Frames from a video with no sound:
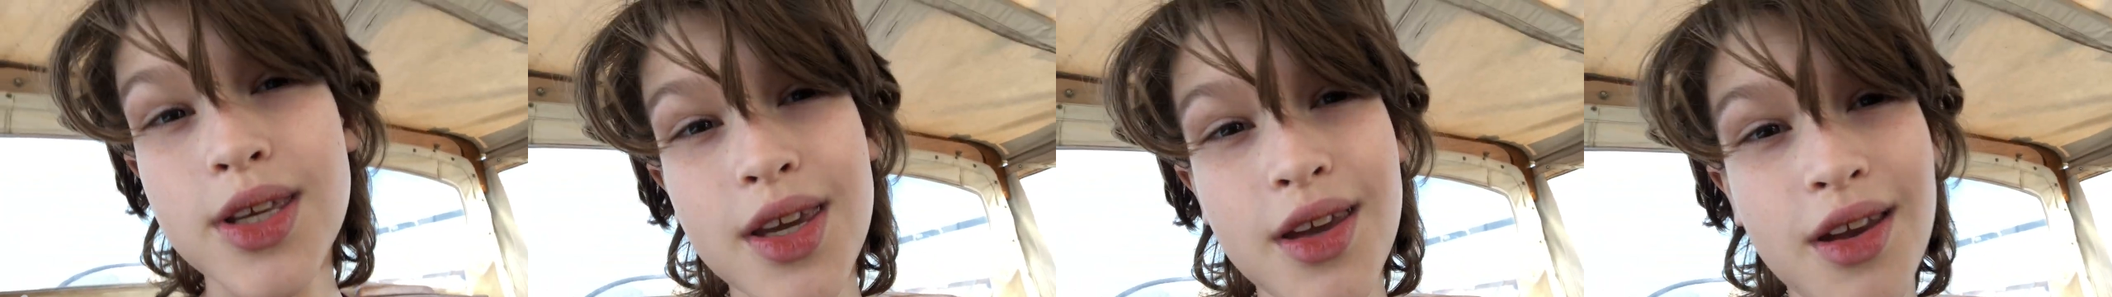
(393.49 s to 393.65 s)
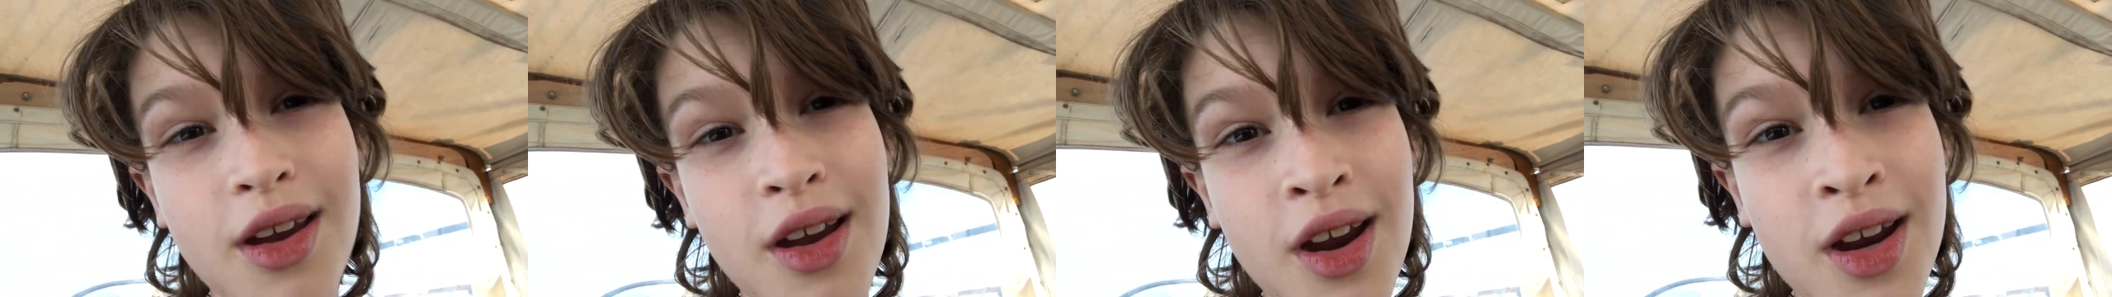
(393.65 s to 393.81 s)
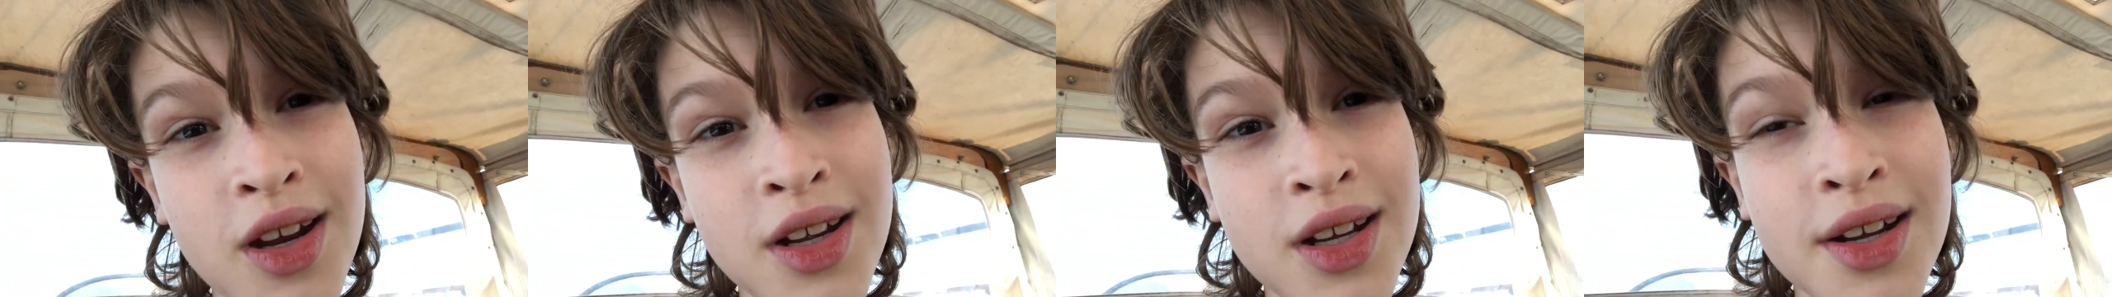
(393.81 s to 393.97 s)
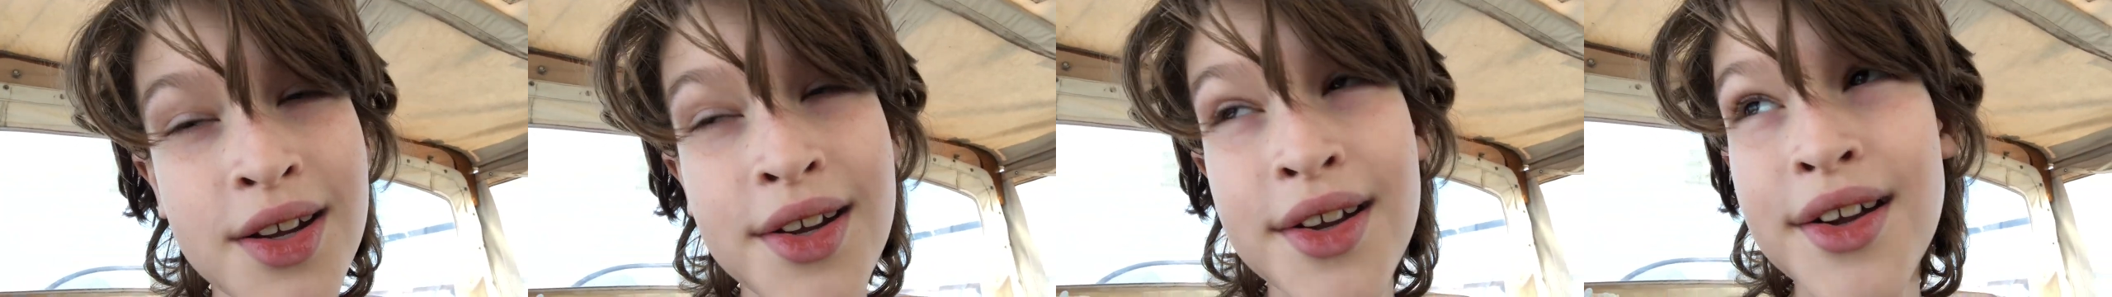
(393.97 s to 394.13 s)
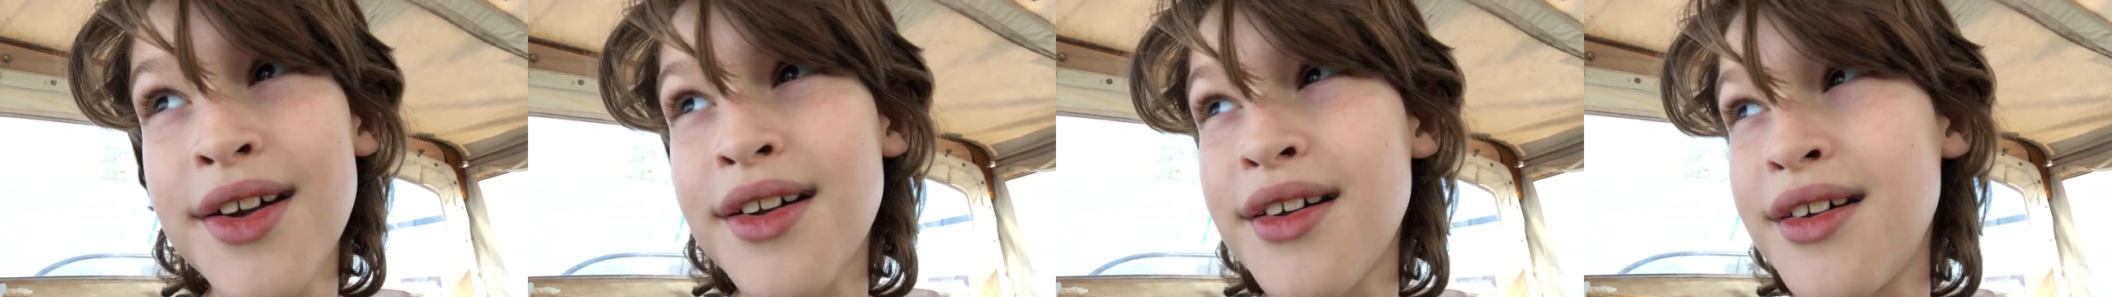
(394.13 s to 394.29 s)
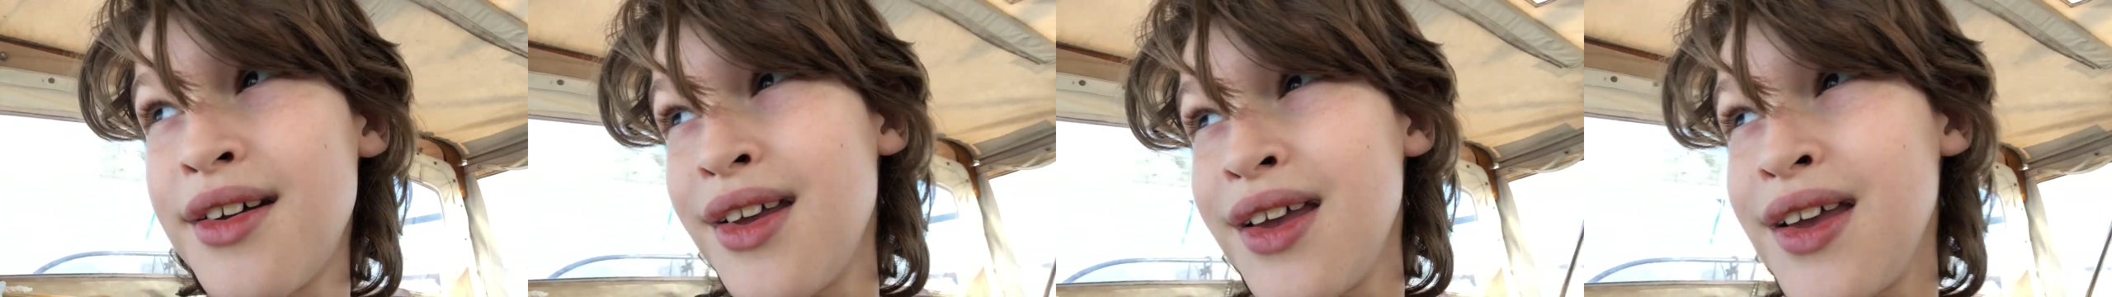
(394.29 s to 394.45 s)
here.
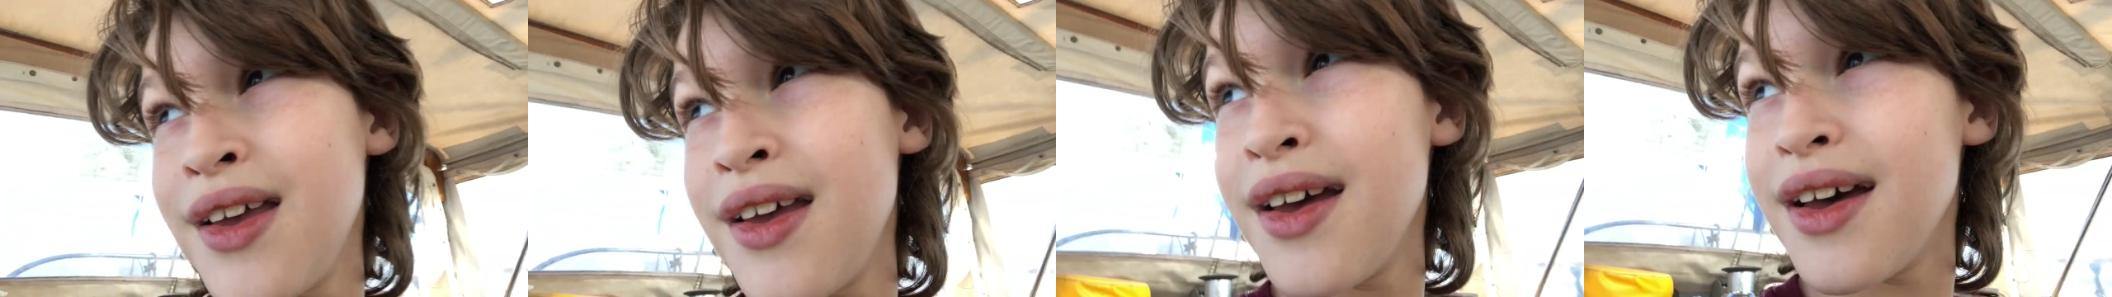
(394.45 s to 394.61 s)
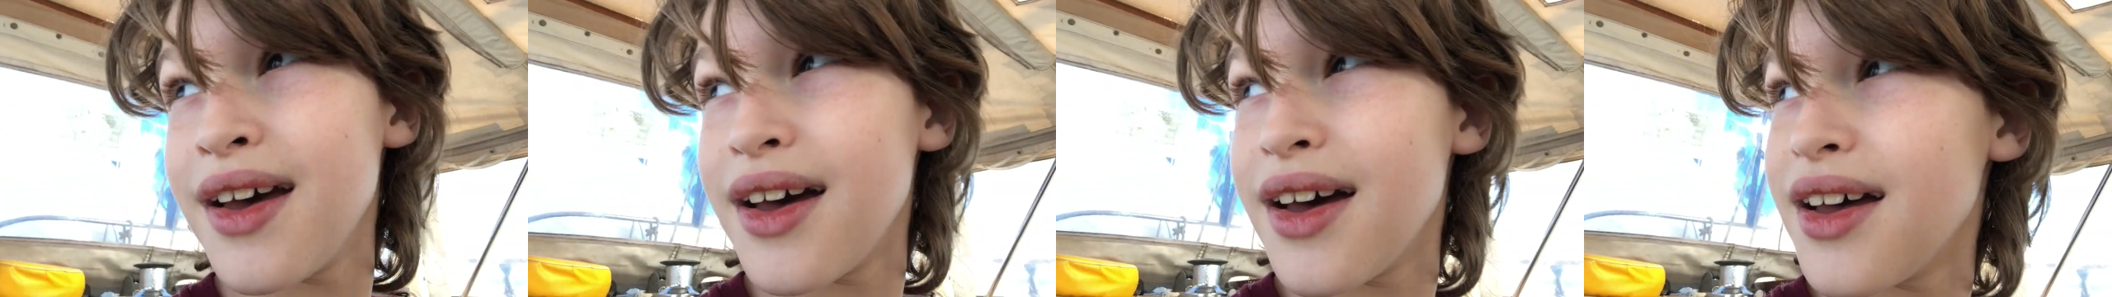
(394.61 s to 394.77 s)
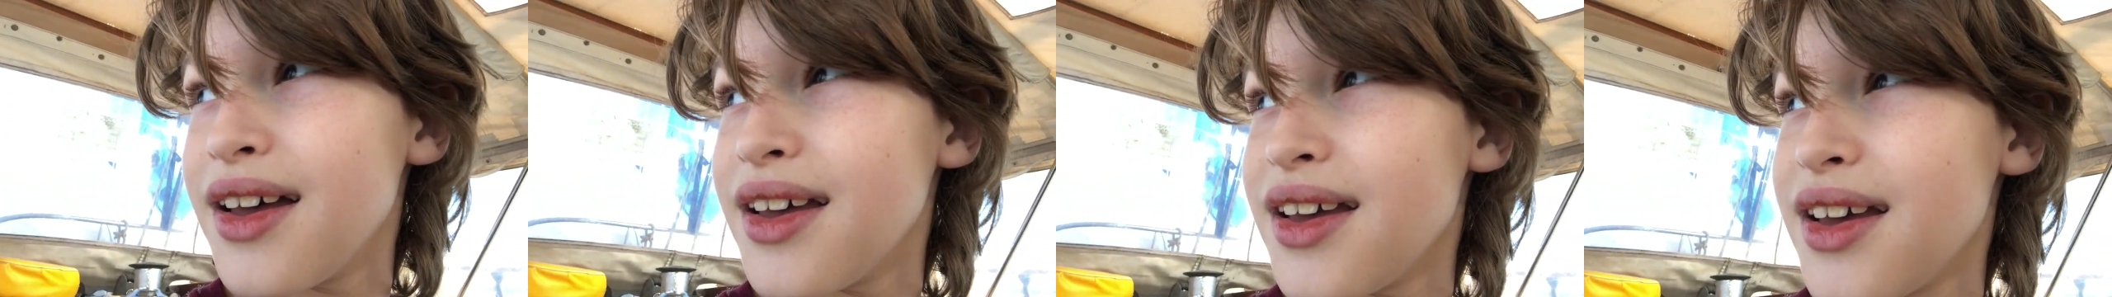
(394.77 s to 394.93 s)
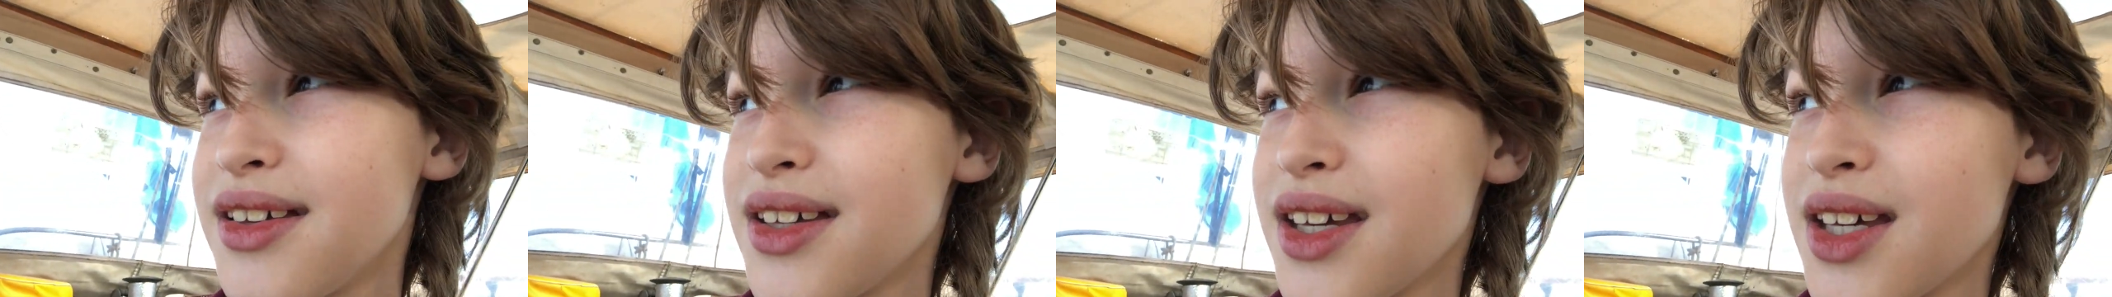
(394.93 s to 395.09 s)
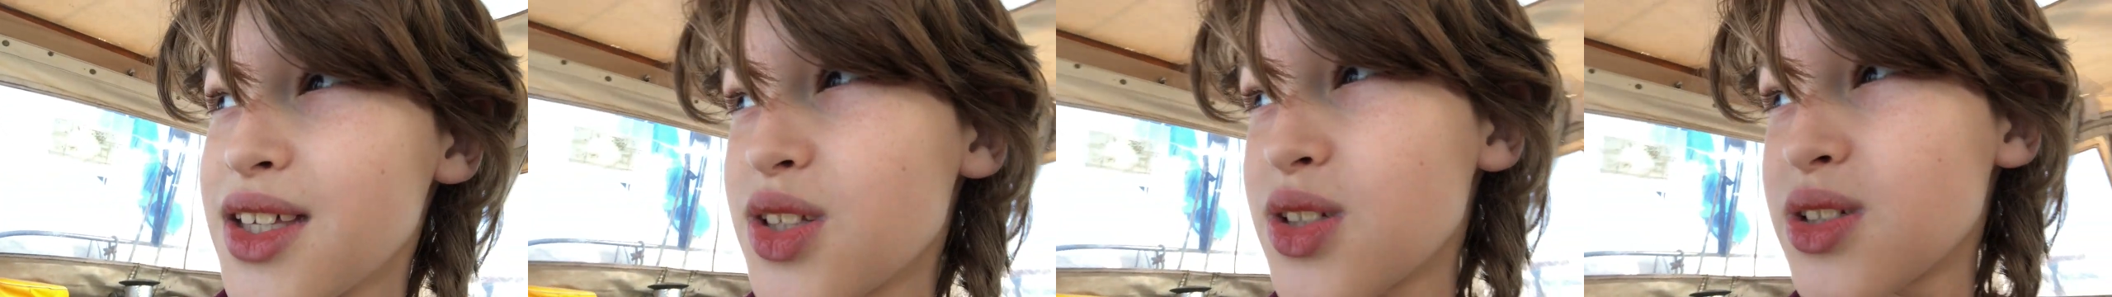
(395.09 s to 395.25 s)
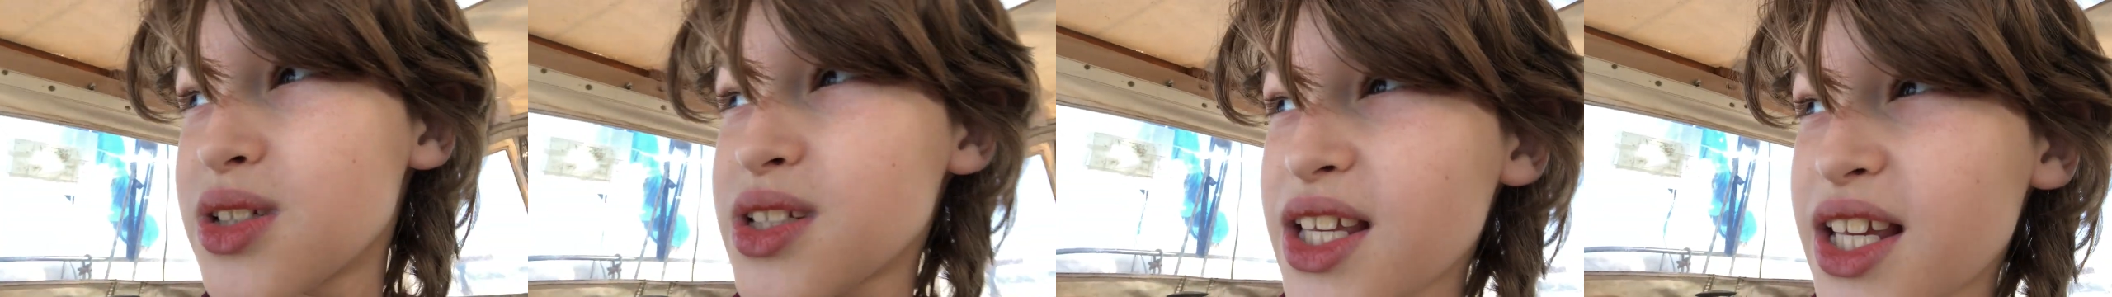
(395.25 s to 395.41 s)
Yeah,
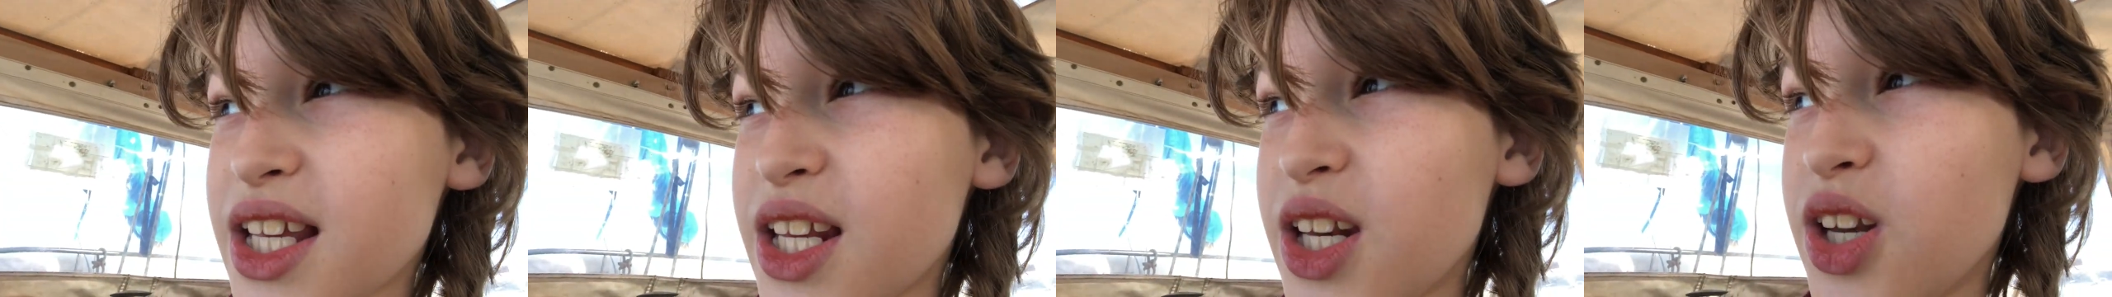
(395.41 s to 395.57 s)
there's like